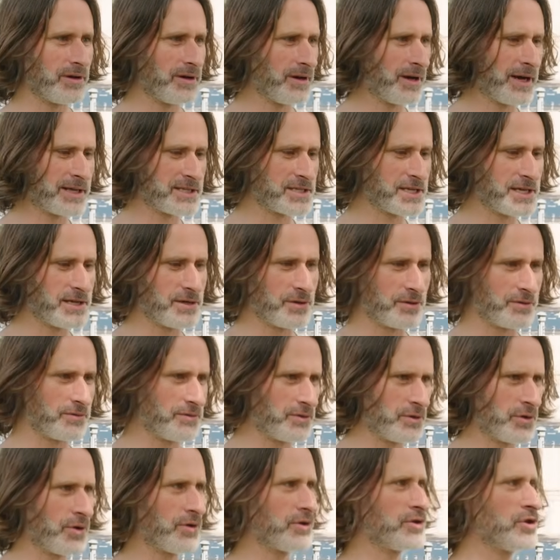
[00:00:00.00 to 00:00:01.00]
I see
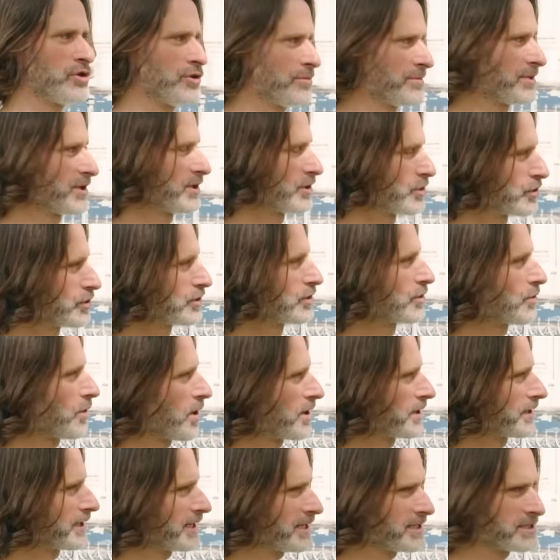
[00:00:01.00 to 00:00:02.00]
your human good
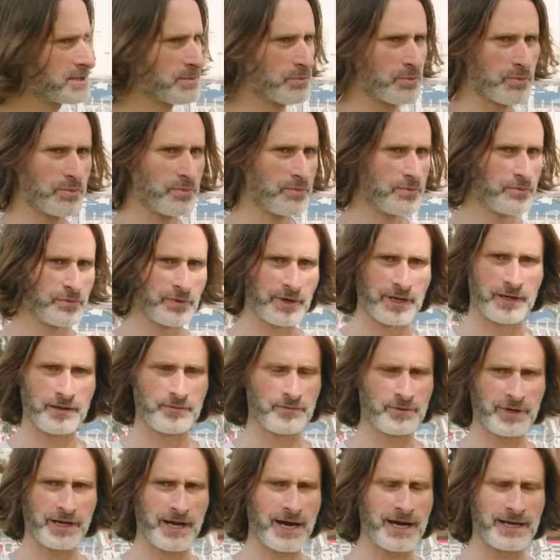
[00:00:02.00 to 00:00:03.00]
qualities,
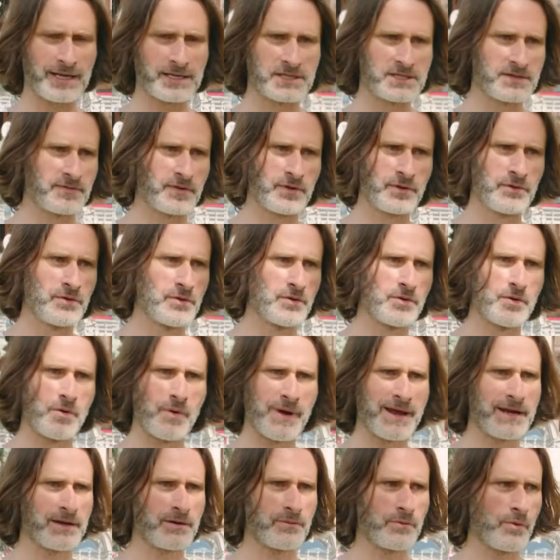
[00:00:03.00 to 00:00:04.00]
regardless of who or
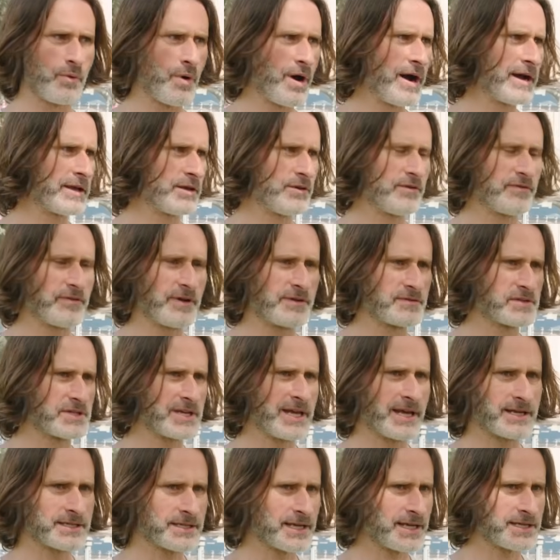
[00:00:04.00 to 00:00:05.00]
when, why you've had
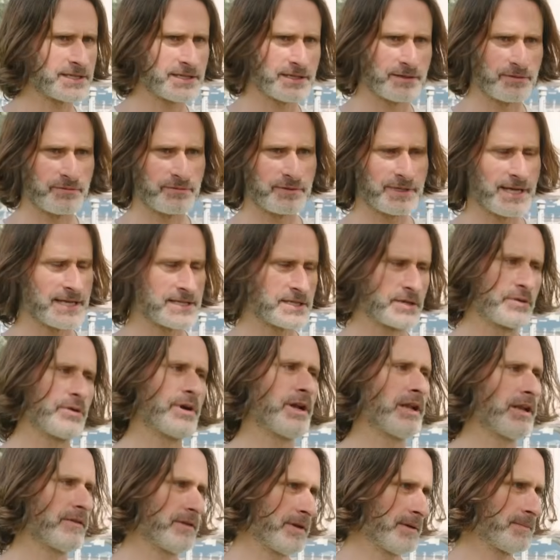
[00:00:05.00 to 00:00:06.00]
sex. That's
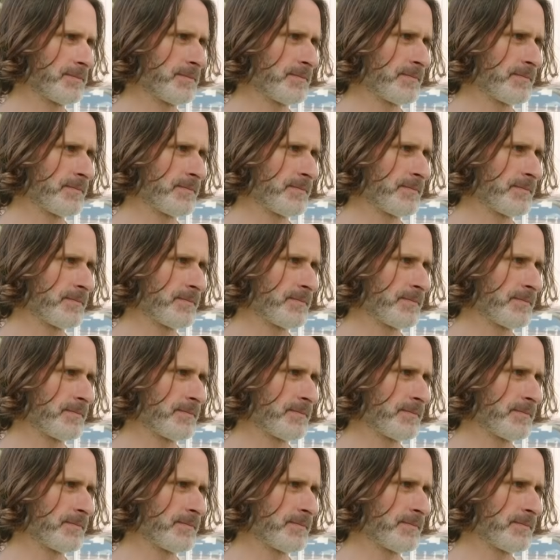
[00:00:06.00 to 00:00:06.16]
irrelevant.